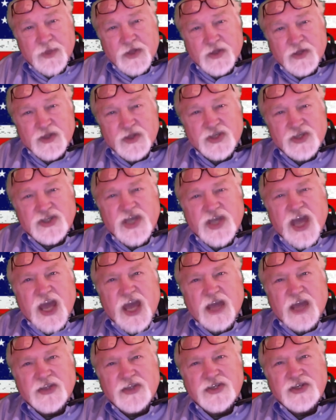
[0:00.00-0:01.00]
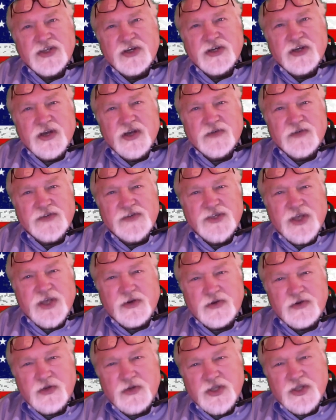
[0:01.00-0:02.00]
This cancer of
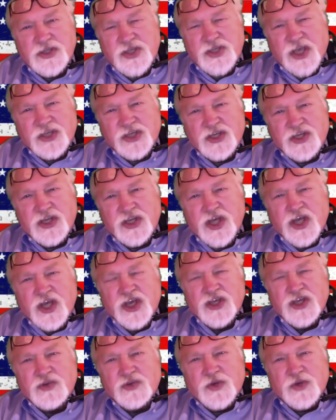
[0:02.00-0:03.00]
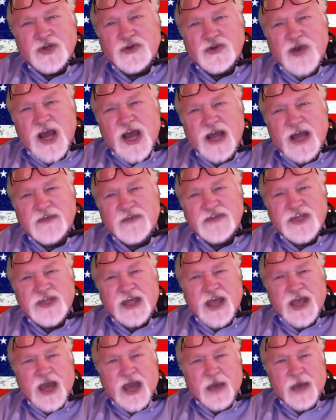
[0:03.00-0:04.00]
centralization is what drives the
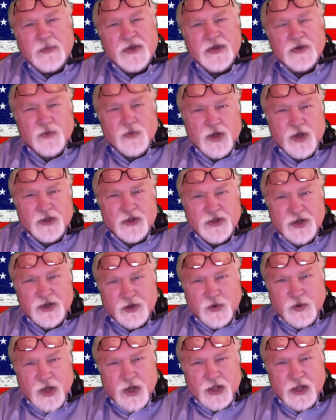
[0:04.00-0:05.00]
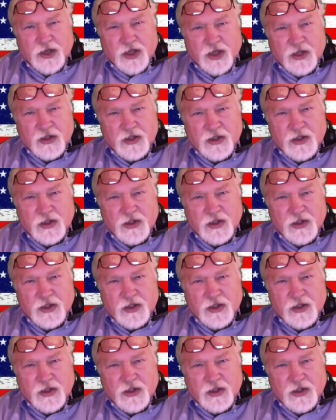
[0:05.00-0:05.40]
gap in wealth inequality,